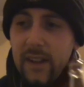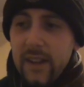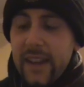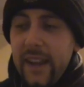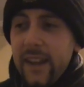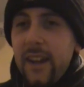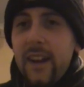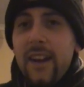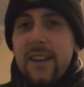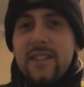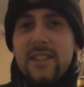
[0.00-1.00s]
Getting
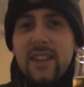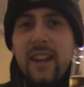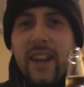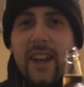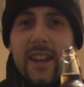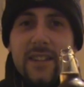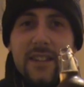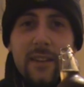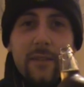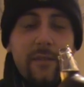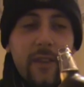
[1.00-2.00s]
a, a slight hint
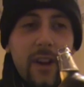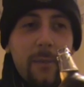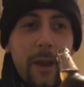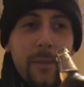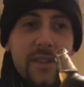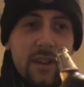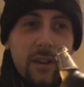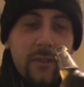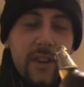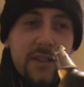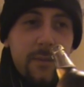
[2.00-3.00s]
of uh, maybe
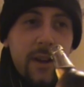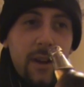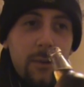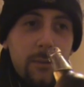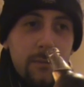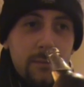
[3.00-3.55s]
toffee as well.